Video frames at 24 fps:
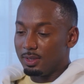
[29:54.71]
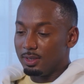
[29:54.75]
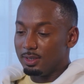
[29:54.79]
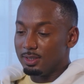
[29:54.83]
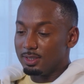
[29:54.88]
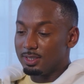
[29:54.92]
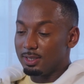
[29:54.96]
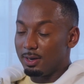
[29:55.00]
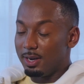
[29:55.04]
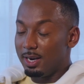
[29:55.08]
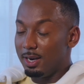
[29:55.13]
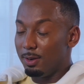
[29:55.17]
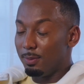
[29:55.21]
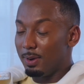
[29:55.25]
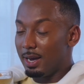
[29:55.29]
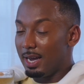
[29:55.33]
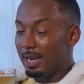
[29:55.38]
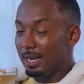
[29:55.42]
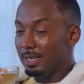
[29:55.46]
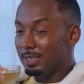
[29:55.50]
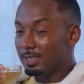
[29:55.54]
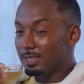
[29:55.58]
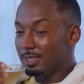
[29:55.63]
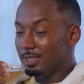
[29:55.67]
So
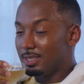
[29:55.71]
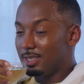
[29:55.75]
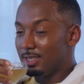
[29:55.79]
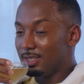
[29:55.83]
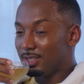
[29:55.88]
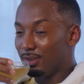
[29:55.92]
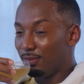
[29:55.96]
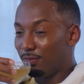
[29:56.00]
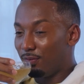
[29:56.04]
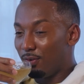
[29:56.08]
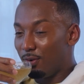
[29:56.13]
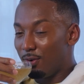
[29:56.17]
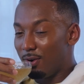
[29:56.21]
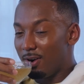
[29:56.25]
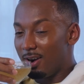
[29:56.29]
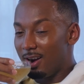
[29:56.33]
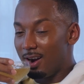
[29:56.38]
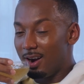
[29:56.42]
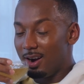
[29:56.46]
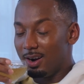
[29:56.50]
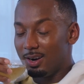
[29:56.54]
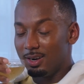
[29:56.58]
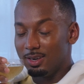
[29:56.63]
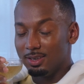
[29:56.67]
anyways, season
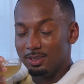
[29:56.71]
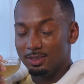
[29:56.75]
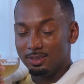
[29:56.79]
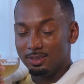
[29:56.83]
4,